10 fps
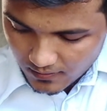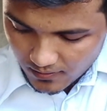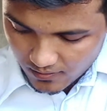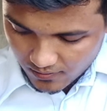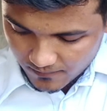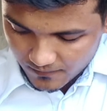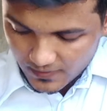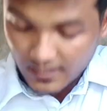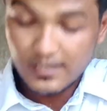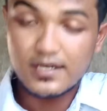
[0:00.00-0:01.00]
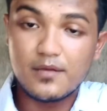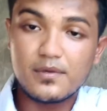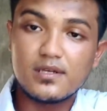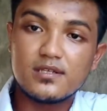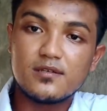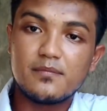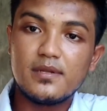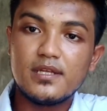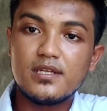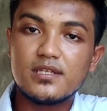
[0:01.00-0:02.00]
The academic
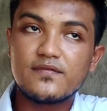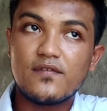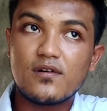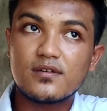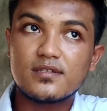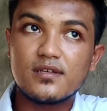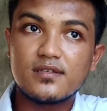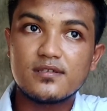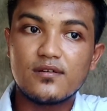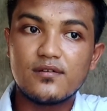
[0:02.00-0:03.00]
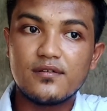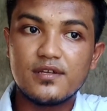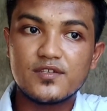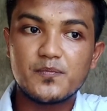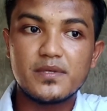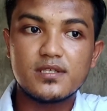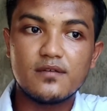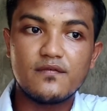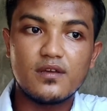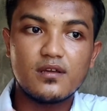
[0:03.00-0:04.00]
discipline, this focuses on the
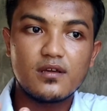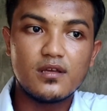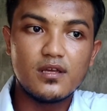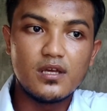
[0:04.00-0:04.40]
specific